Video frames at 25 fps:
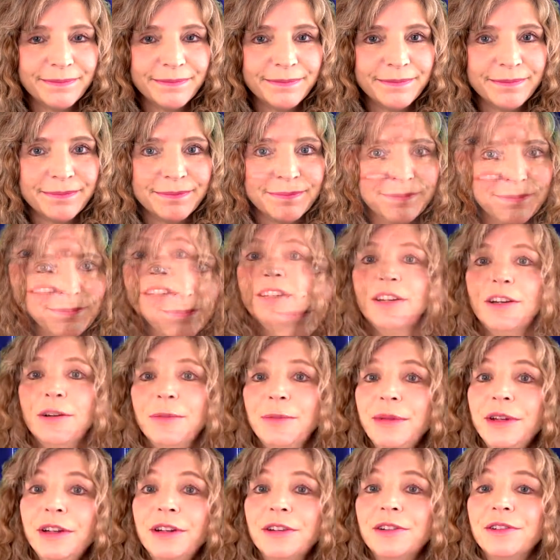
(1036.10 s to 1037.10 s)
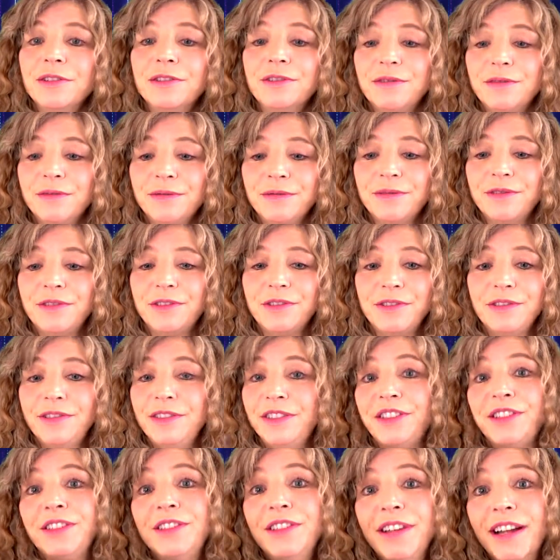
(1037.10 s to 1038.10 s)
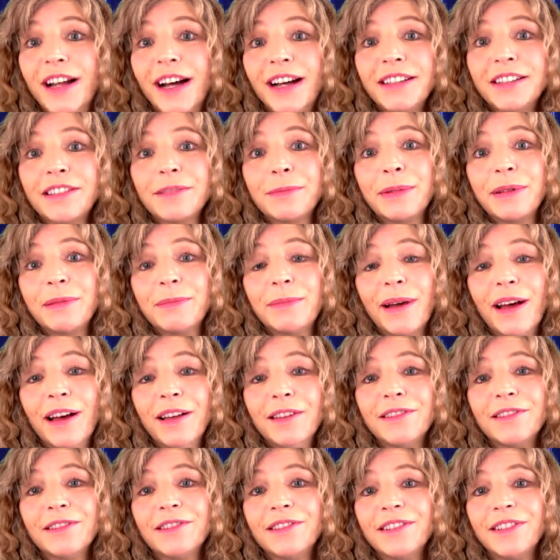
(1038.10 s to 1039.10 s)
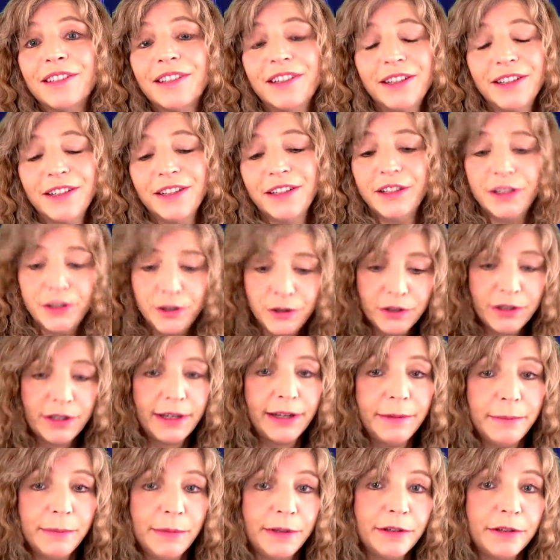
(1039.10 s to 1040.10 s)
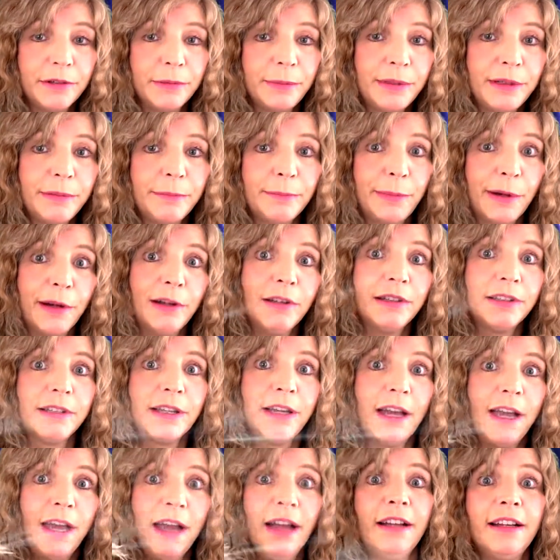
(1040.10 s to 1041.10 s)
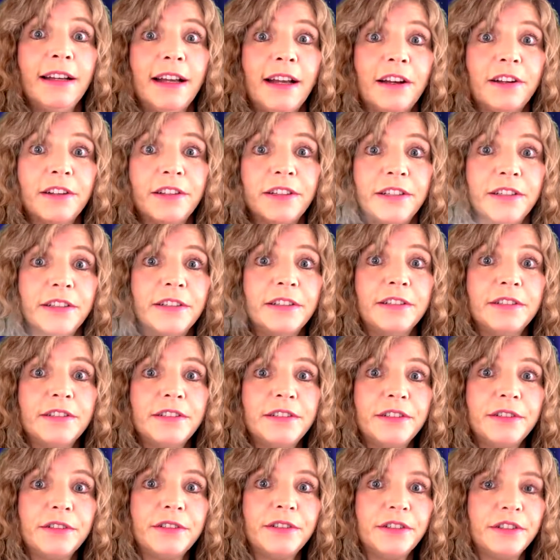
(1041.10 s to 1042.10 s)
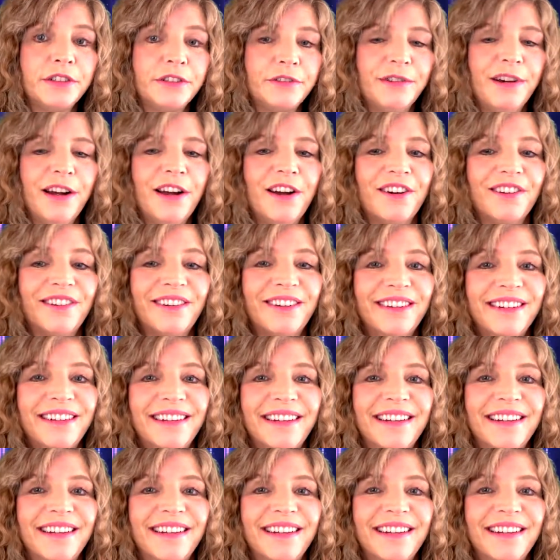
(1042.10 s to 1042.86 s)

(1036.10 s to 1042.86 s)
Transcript: You didn't come here not to be bothered. You came here to be bugged the heck out of you until you grow.